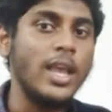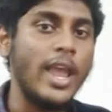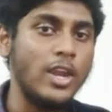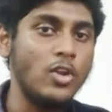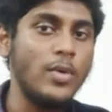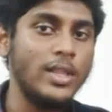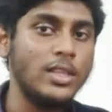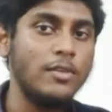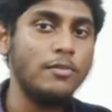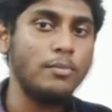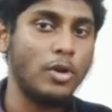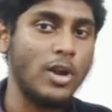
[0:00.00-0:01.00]

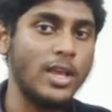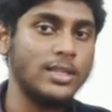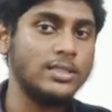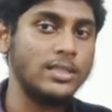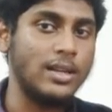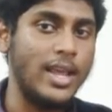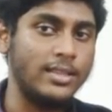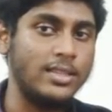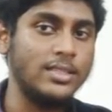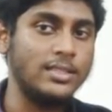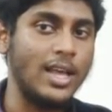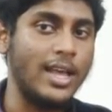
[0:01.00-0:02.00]
Innovative products like
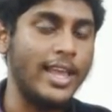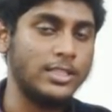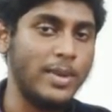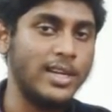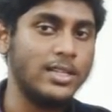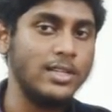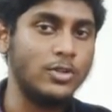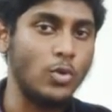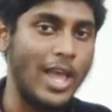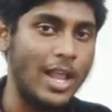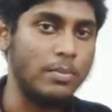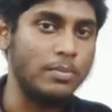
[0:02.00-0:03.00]
these are expected to
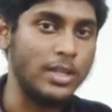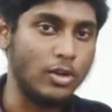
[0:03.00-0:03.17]
help the